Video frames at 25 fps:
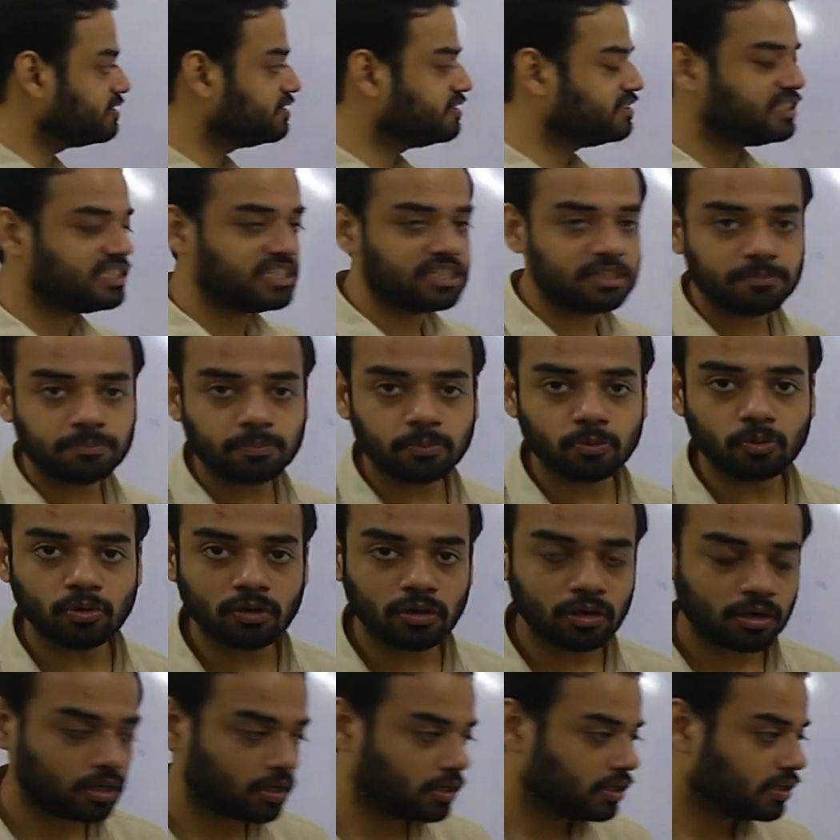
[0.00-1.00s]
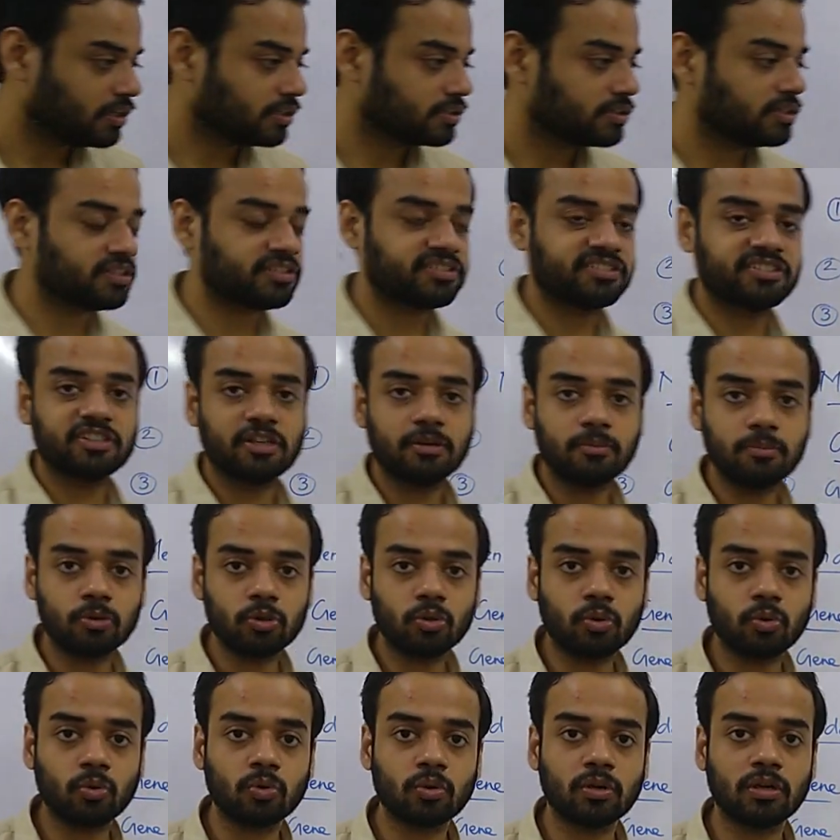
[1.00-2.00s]
is gene pool? The
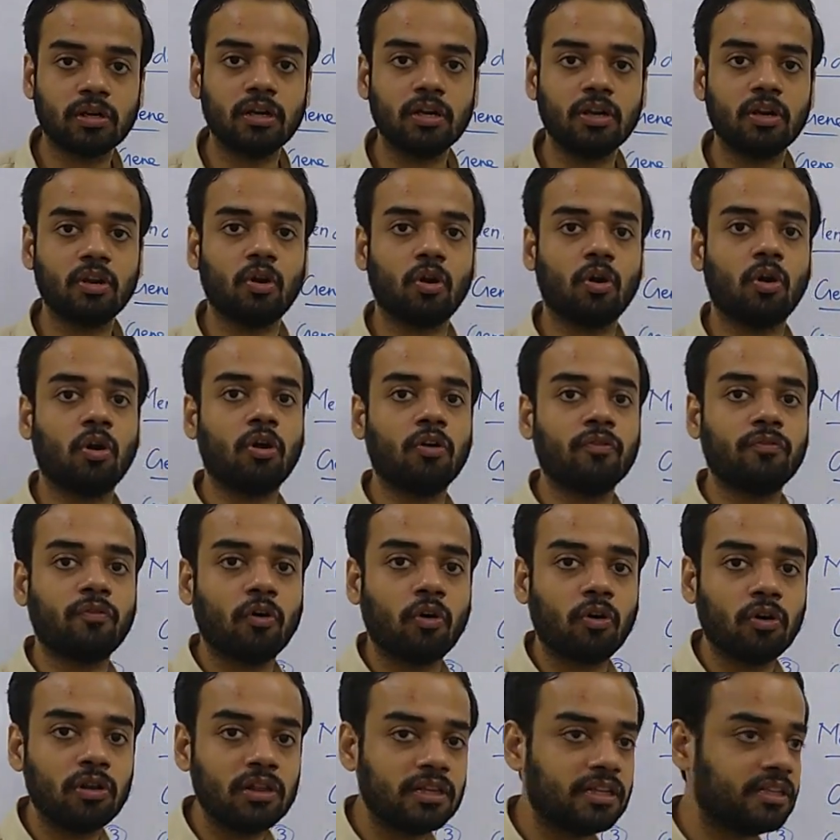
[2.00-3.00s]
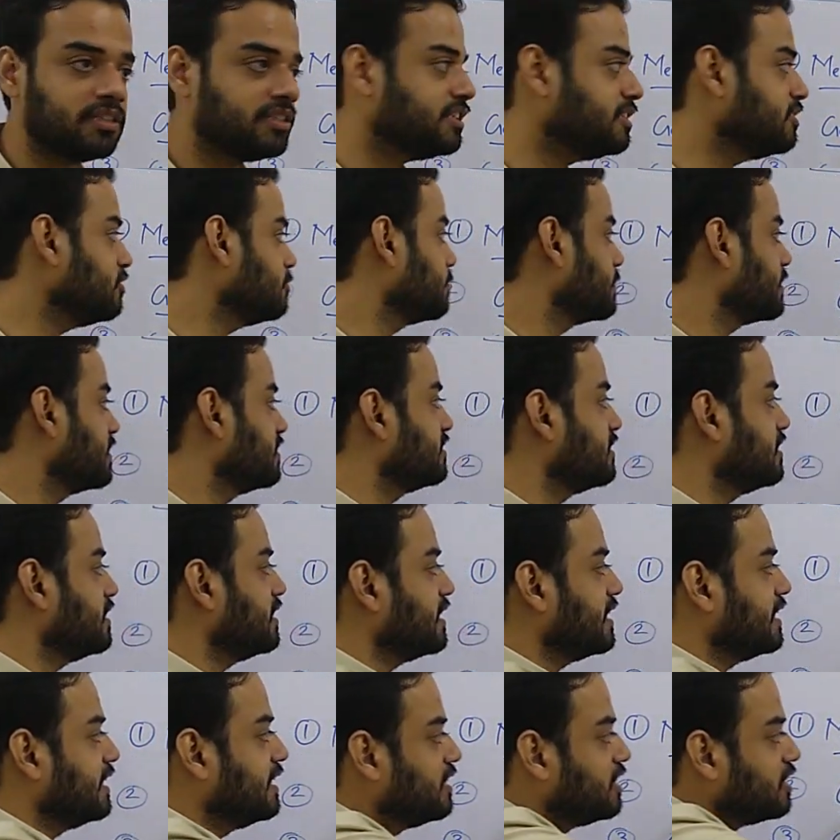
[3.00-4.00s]
sum total of all the genes
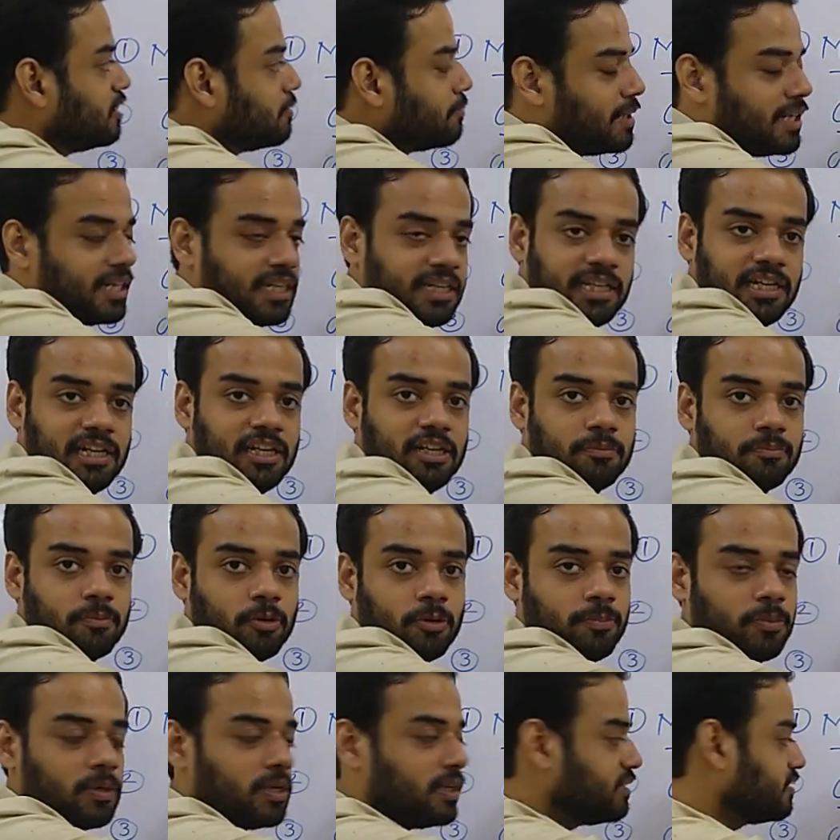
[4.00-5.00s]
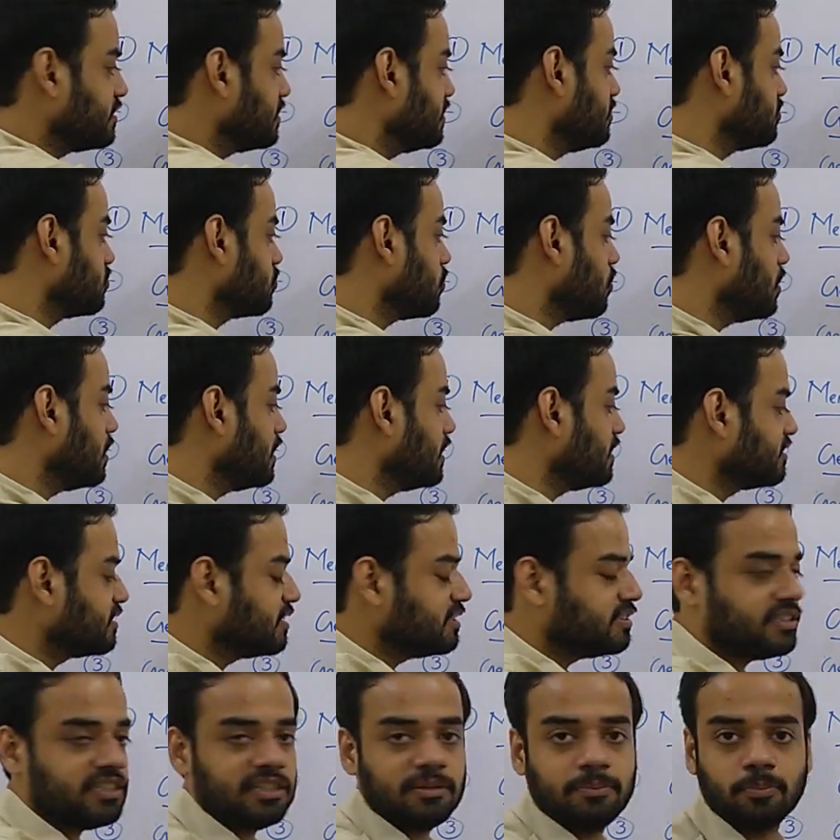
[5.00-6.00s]
present in the Mendelian population is called as
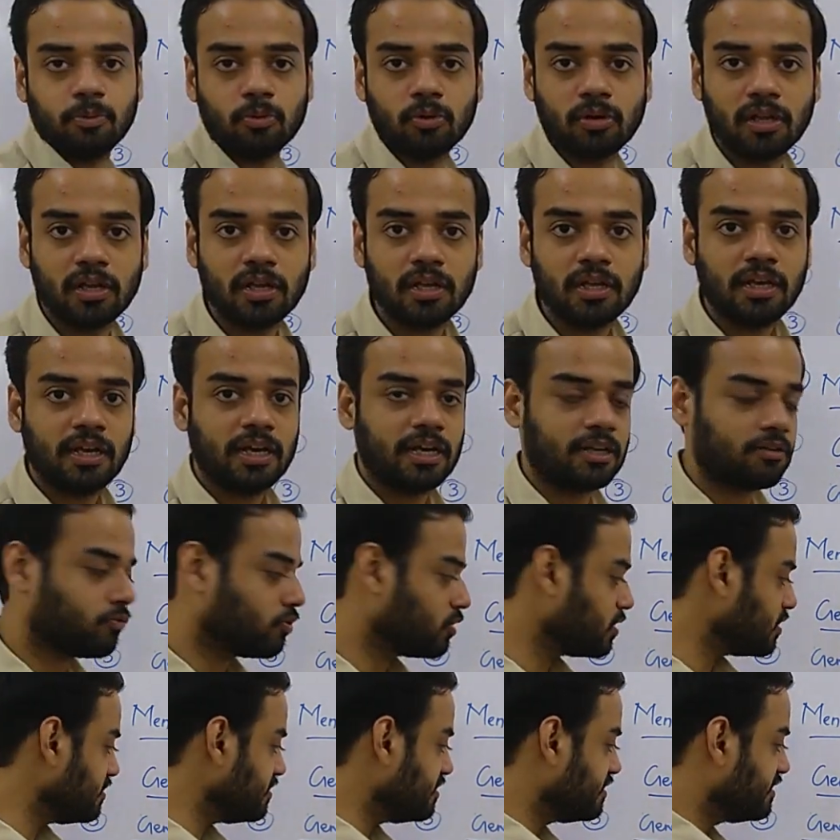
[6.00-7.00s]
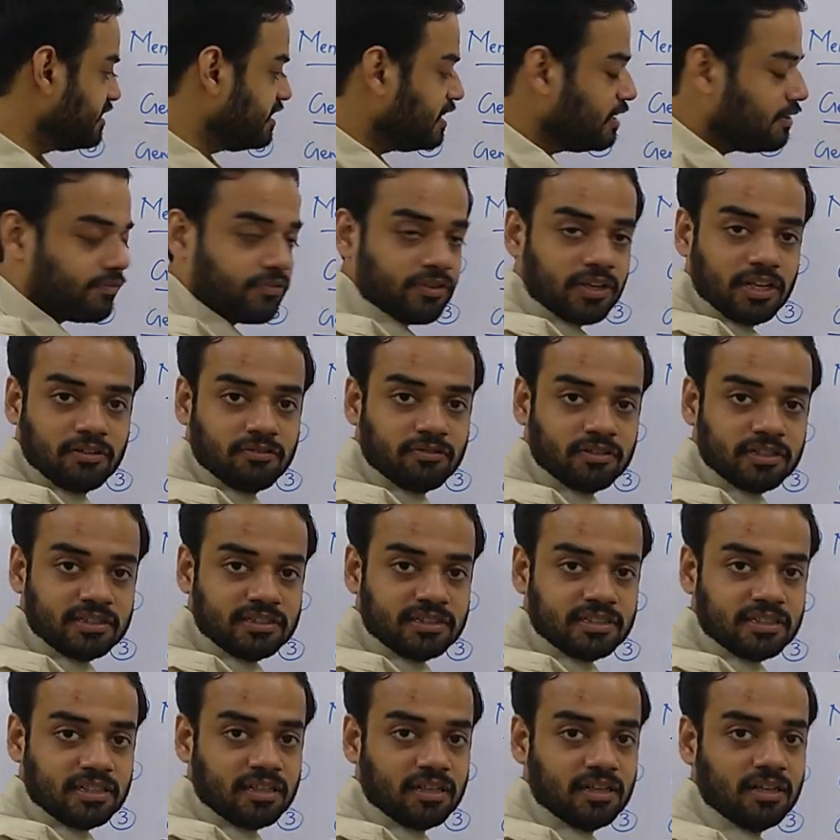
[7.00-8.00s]
the gene pool. And what is gene
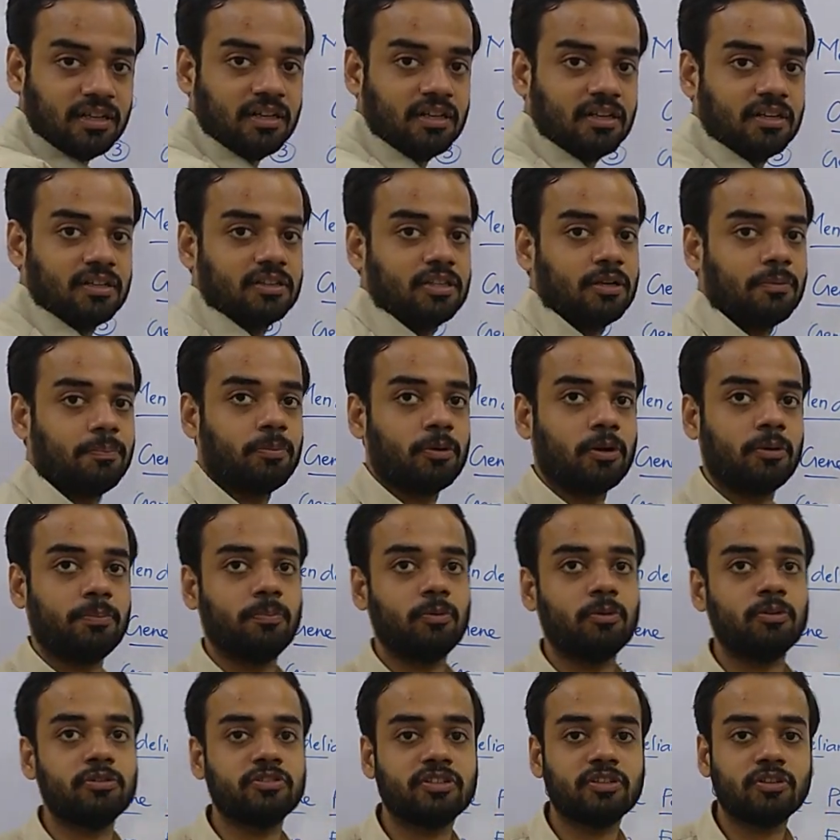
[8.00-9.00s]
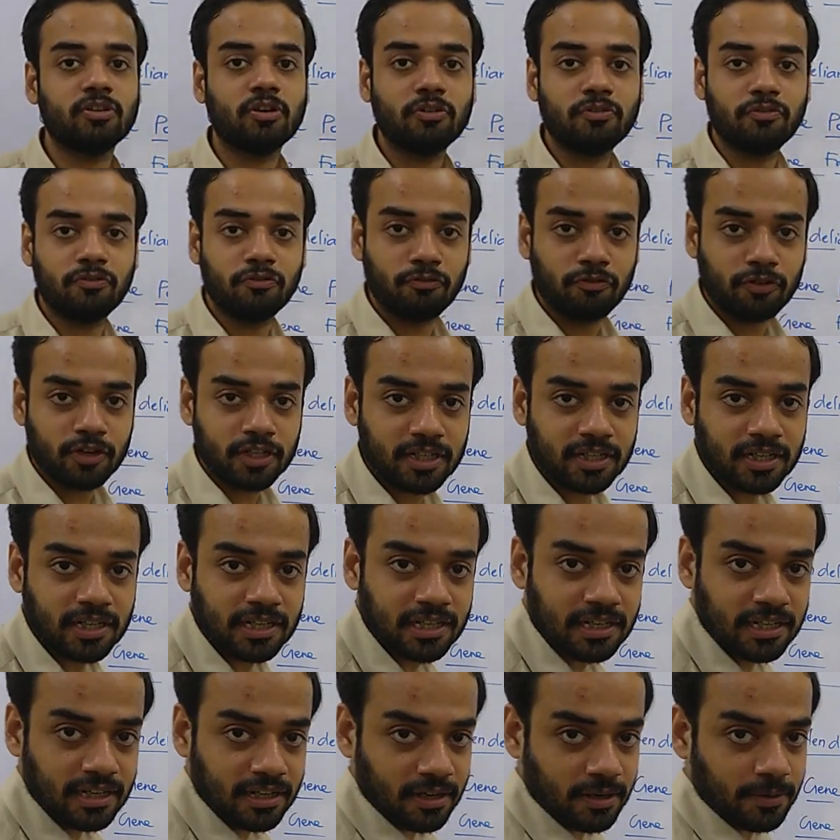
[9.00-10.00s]
frequency? The proportion of one
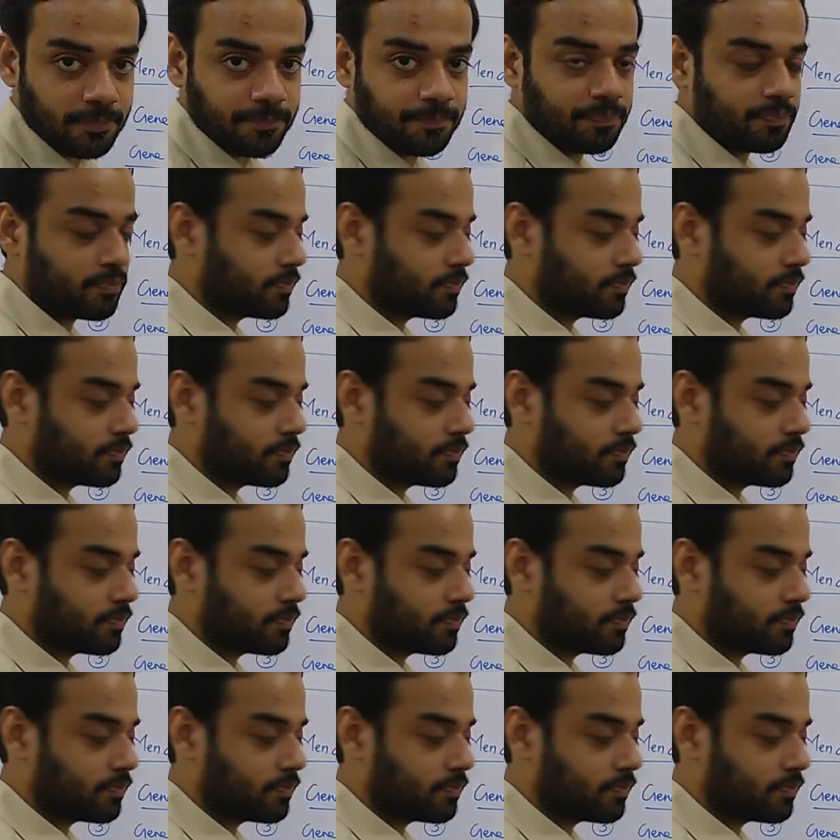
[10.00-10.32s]
allele